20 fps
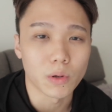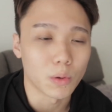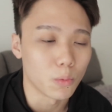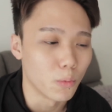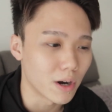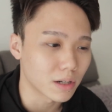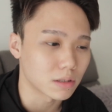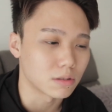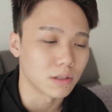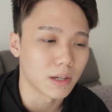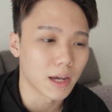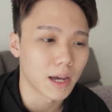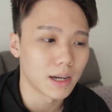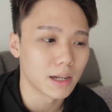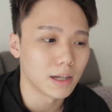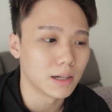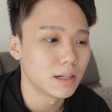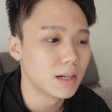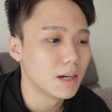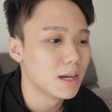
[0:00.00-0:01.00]
We work
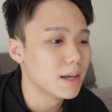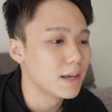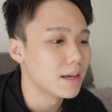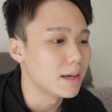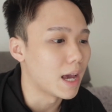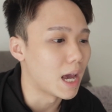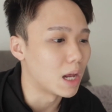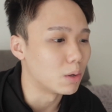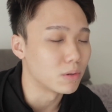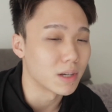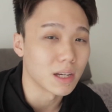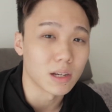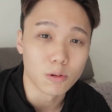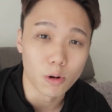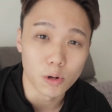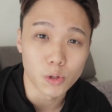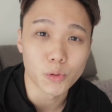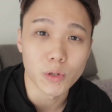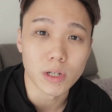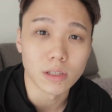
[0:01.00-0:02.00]
together and we can
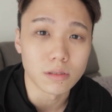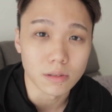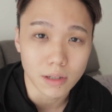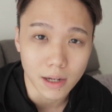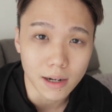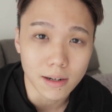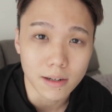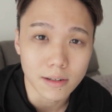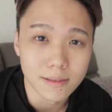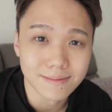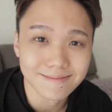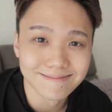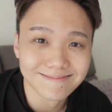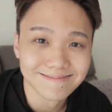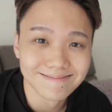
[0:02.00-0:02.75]
go through it together.